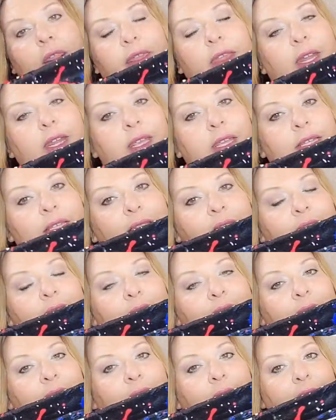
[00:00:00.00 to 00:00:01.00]
that he
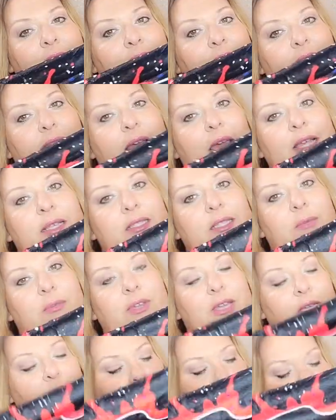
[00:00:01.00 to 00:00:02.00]
sits in at his desk
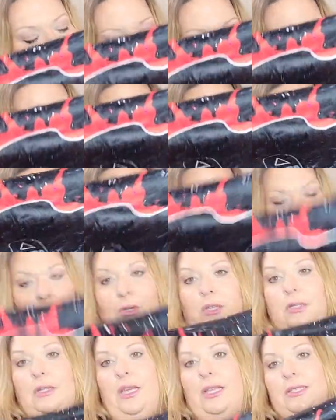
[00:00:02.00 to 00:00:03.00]
because it'll just sit
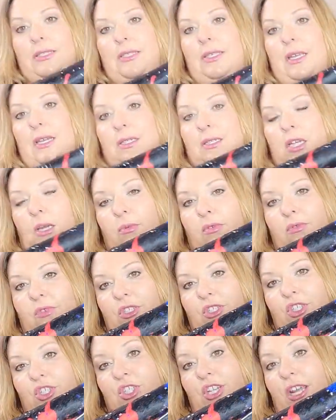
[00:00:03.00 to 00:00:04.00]
real nicely on top of
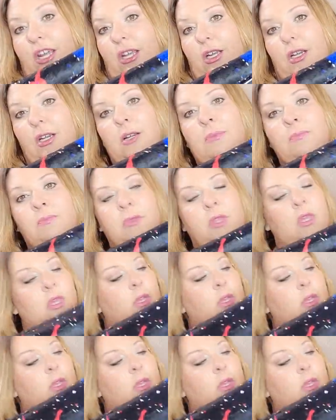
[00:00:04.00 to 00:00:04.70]
his chair.